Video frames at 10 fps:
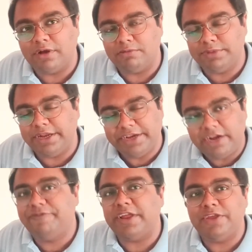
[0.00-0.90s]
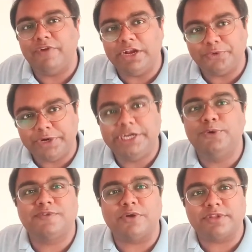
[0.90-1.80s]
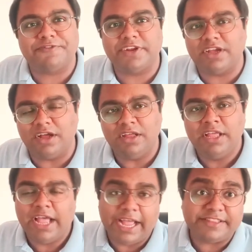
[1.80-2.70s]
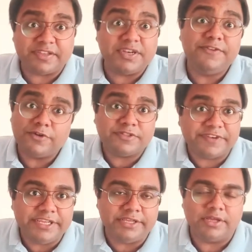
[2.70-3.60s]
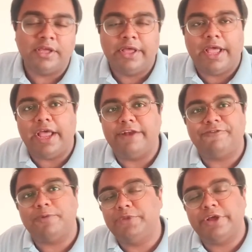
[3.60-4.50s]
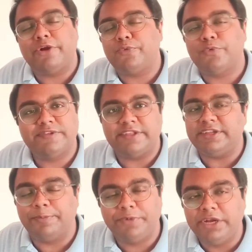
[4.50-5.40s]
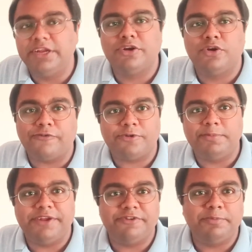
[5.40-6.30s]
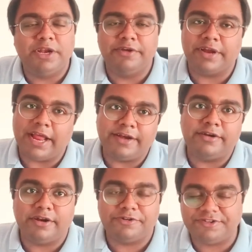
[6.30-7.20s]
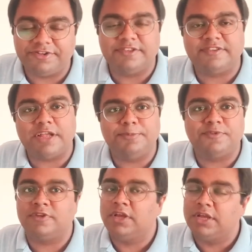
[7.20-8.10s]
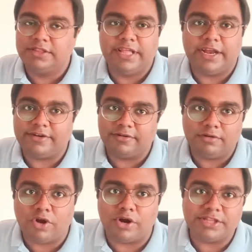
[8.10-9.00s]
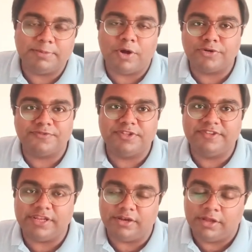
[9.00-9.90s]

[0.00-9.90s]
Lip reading: they did very well to reduce South Africa at 3 for 3. And from there onwards, I think a brilliant knock from David Miller and Christian Stubbs that got them out of the jail.